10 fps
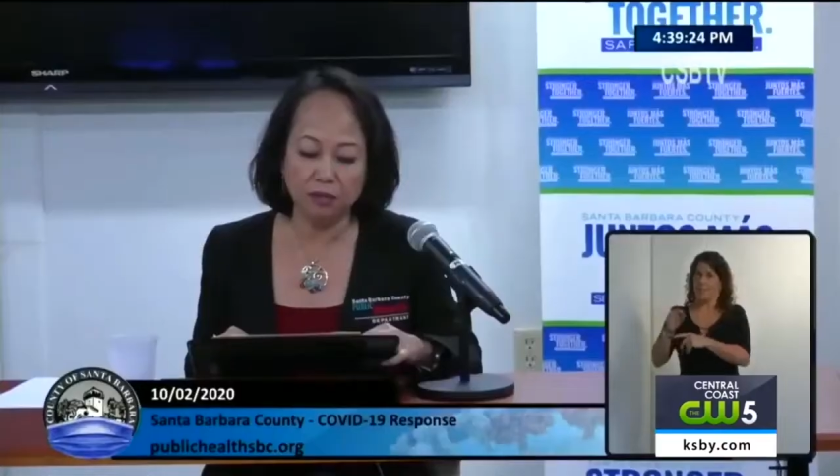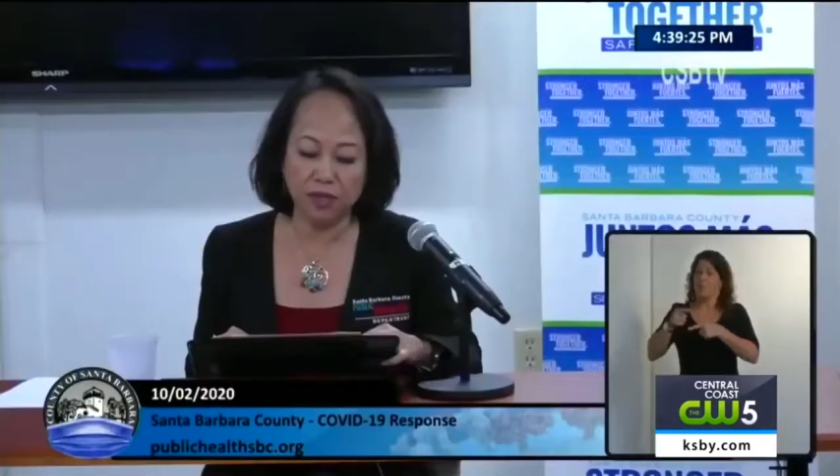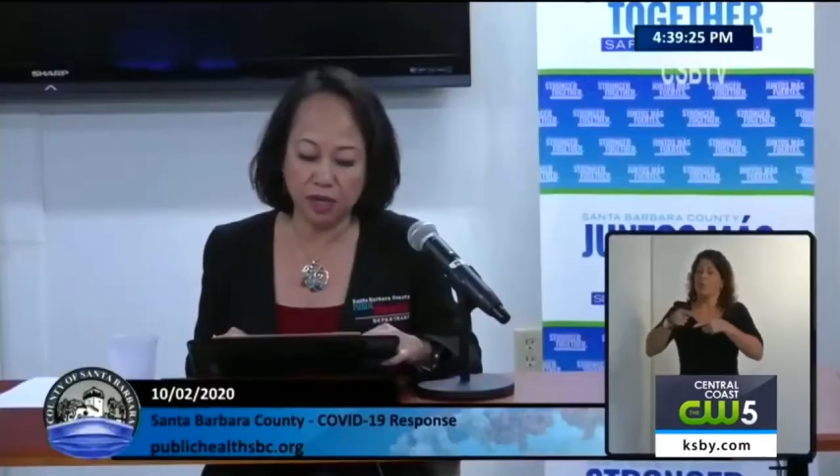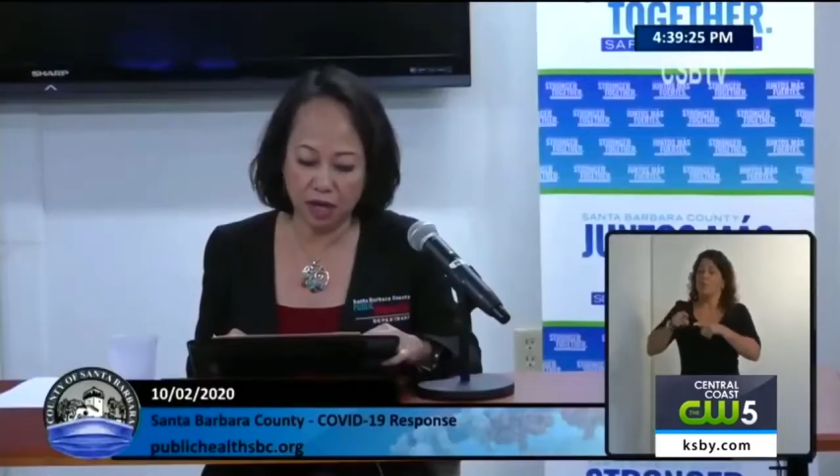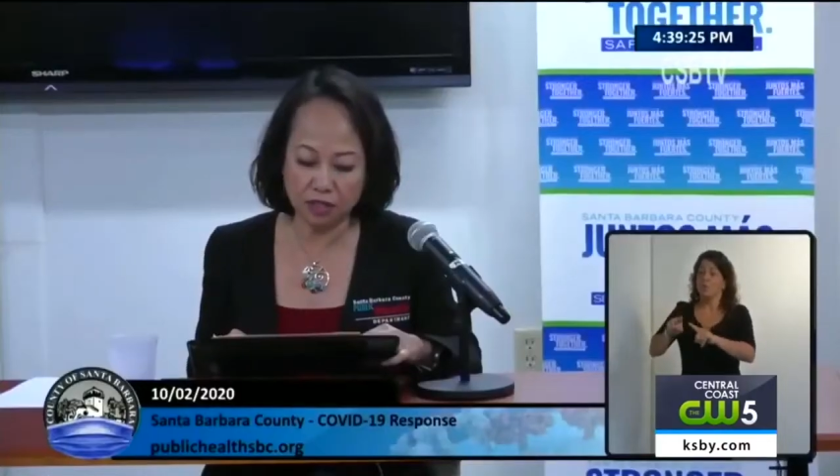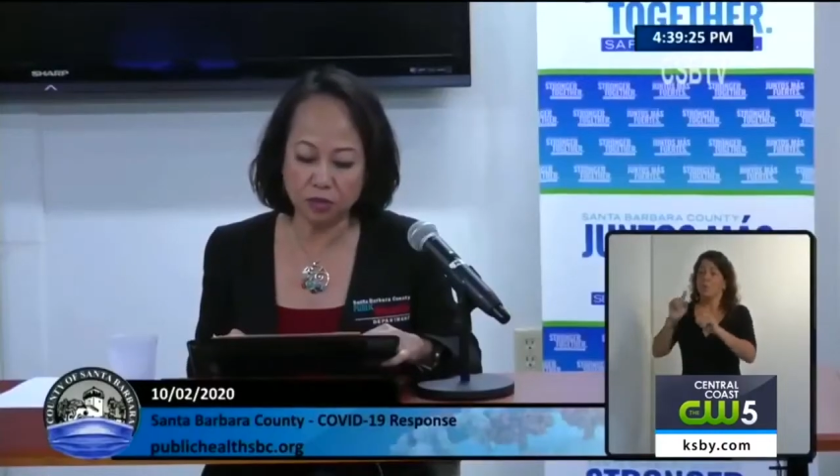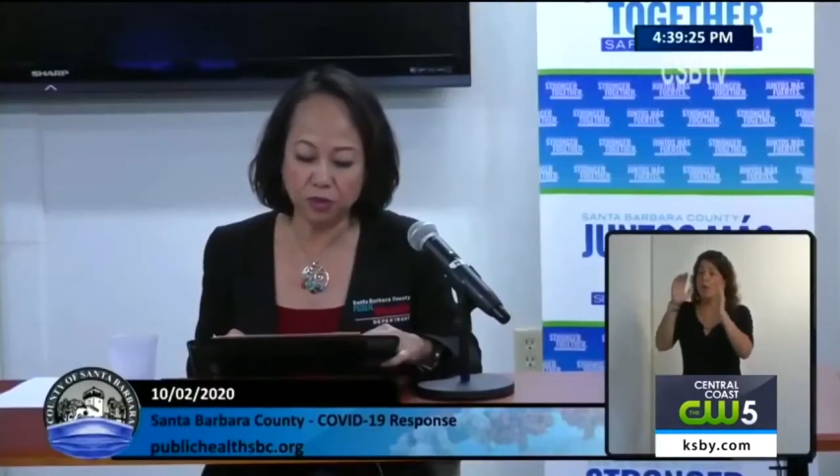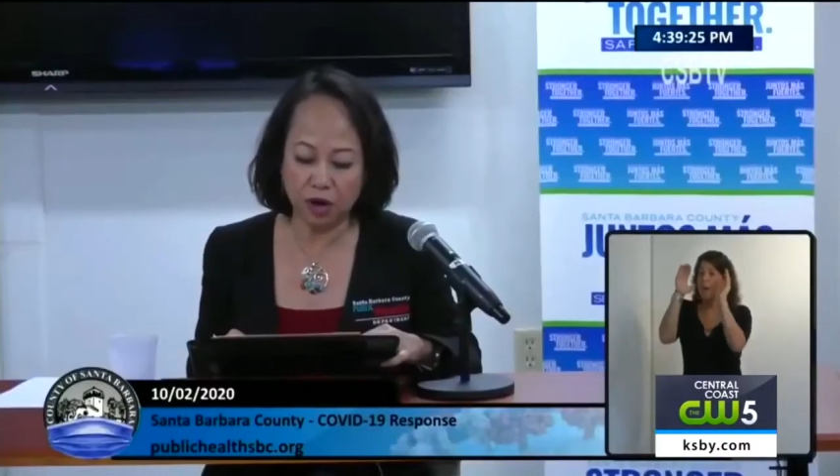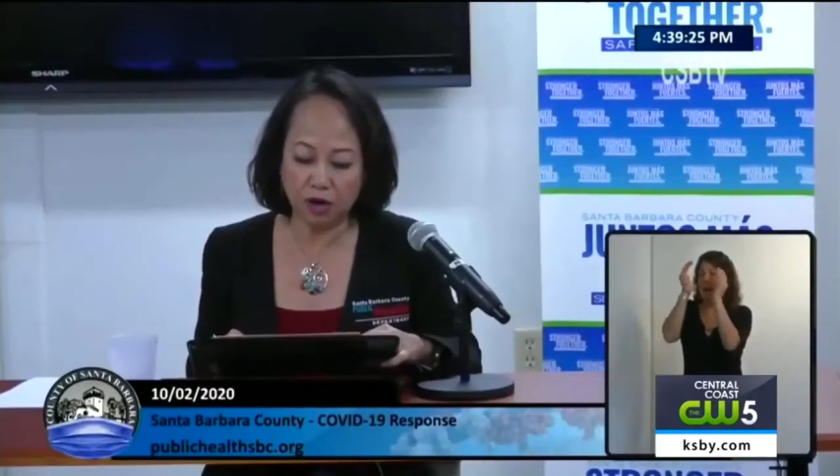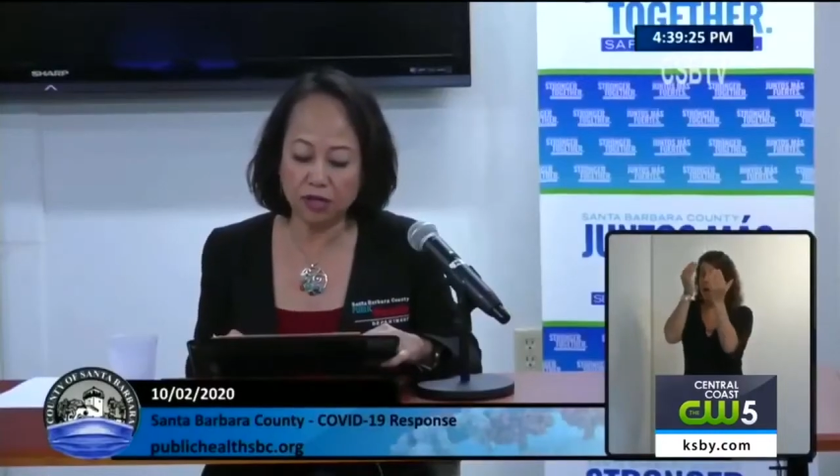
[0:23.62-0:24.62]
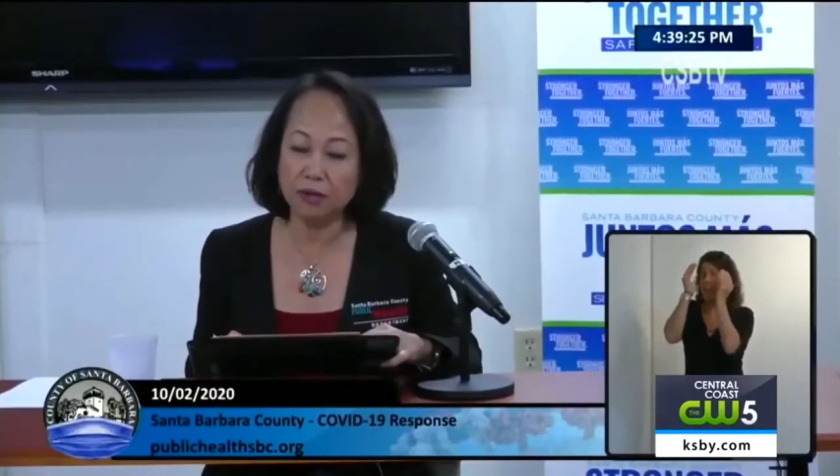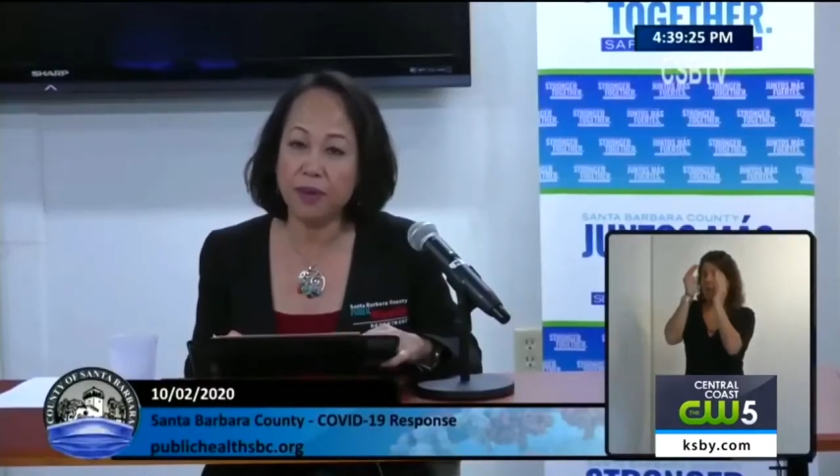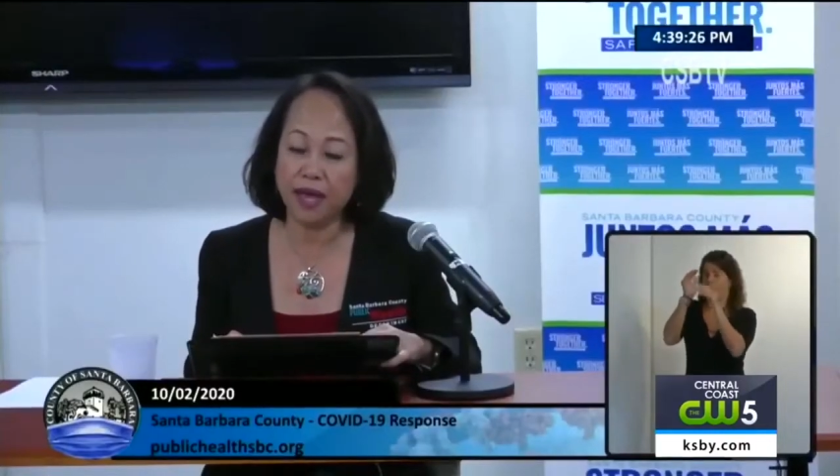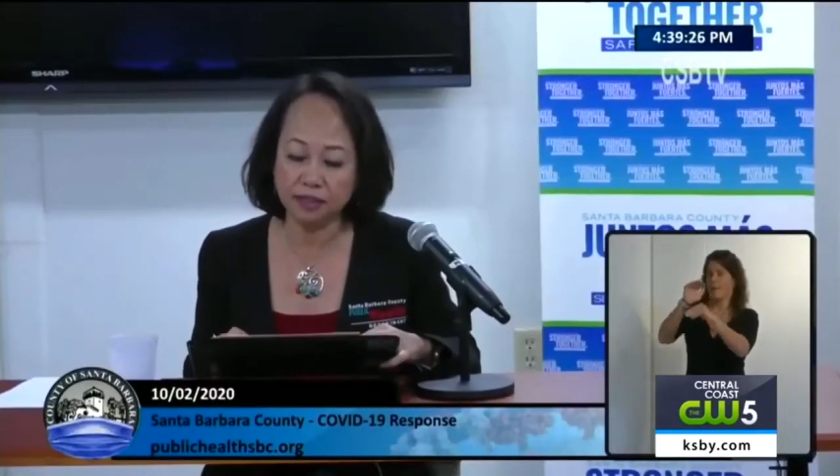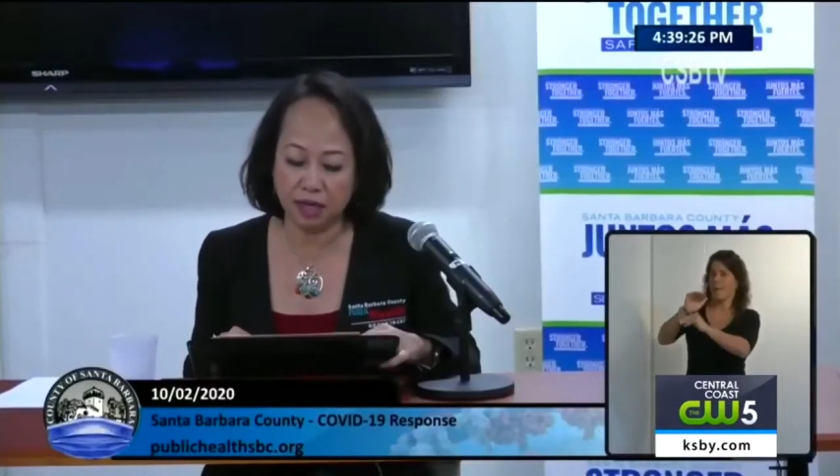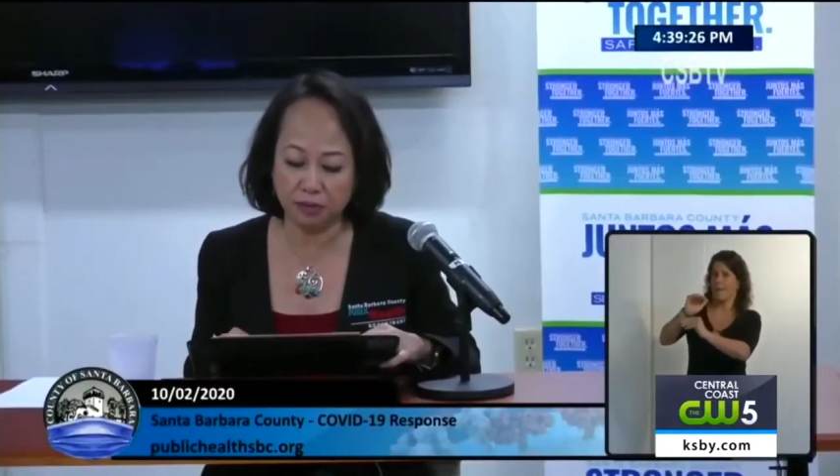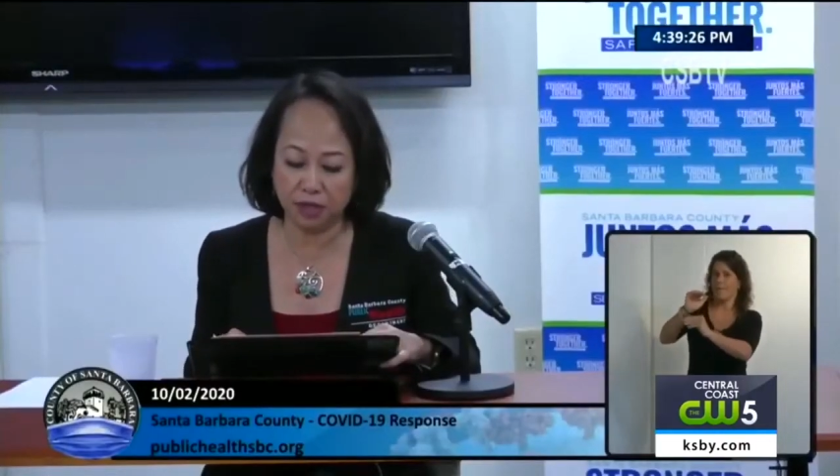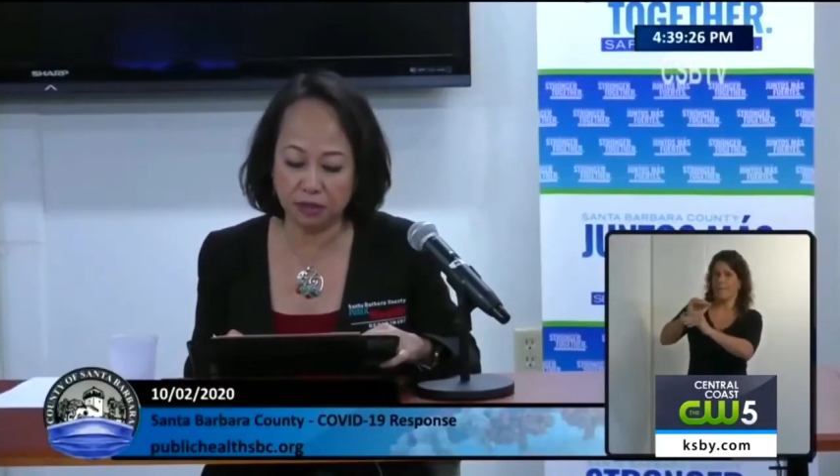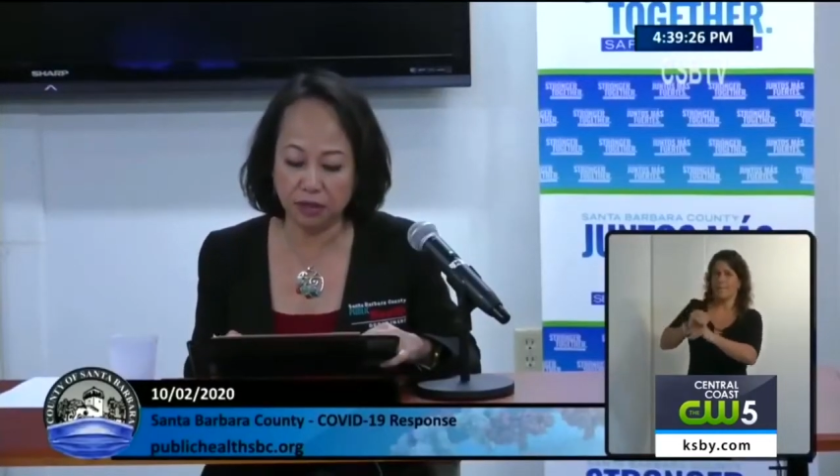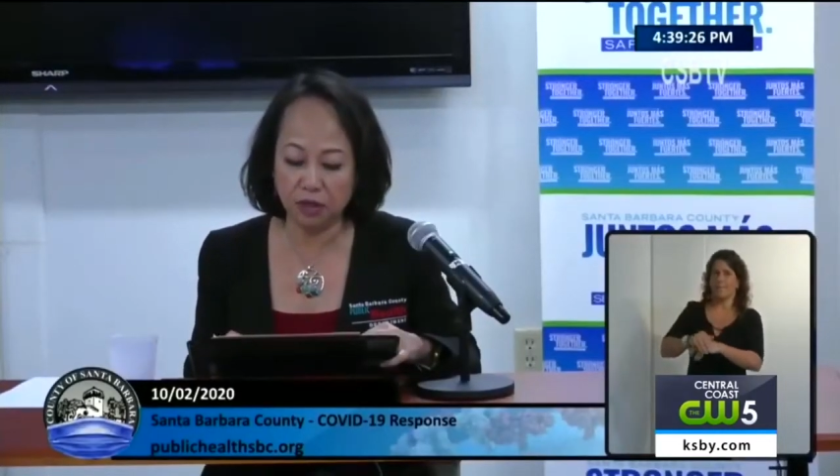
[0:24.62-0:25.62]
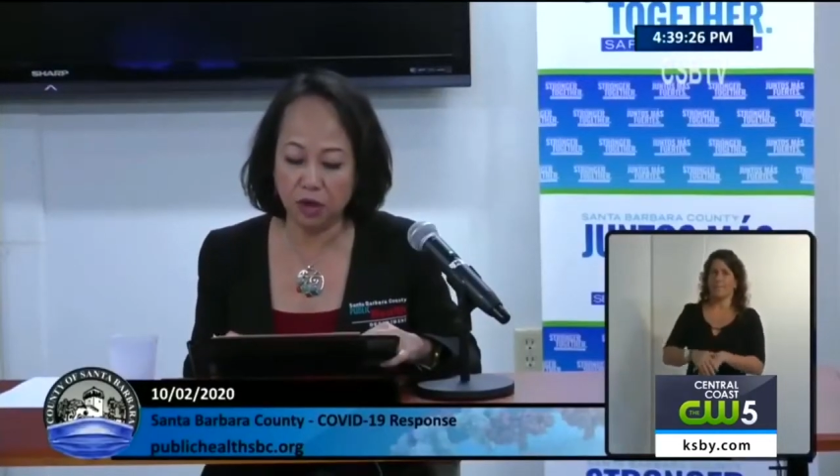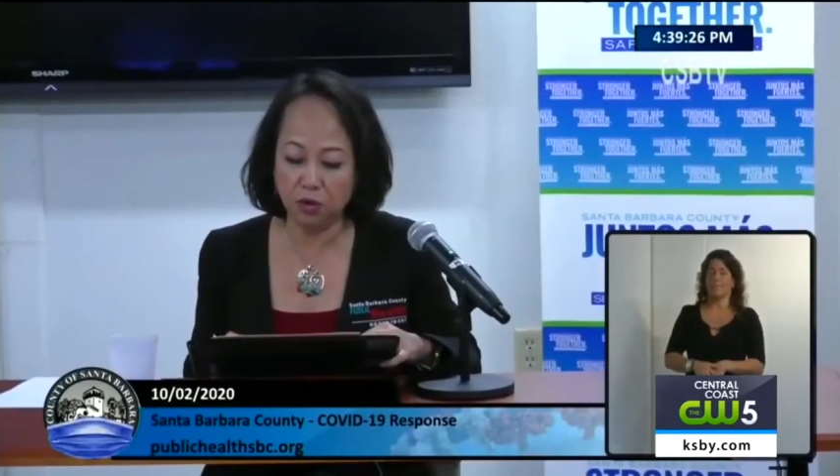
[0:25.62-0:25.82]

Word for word: Because we are in a pandemic,